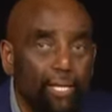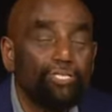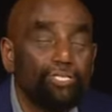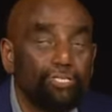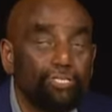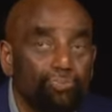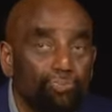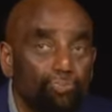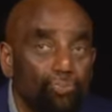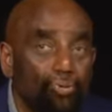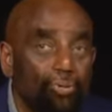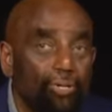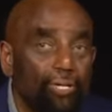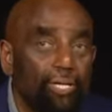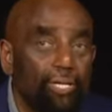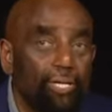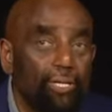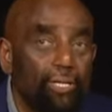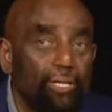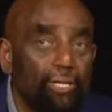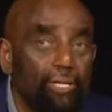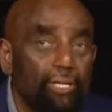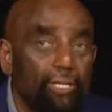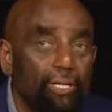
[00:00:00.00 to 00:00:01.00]
This
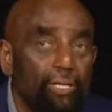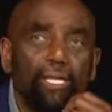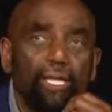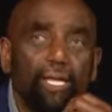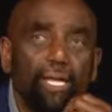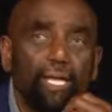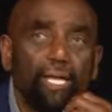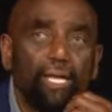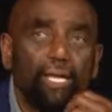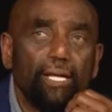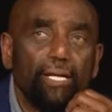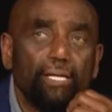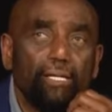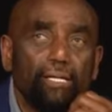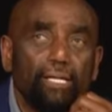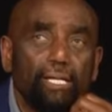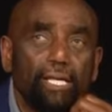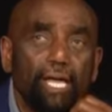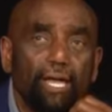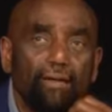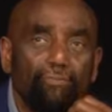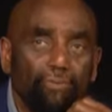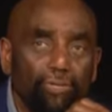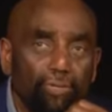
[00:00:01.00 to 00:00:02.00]
morning, they had
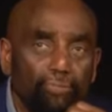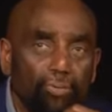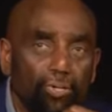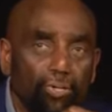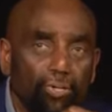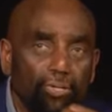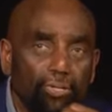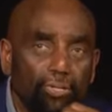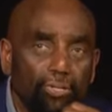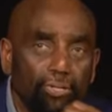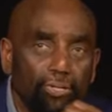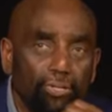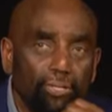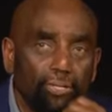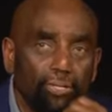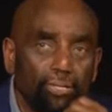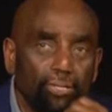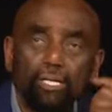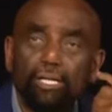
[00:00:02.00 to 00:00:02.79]
cafe mocha.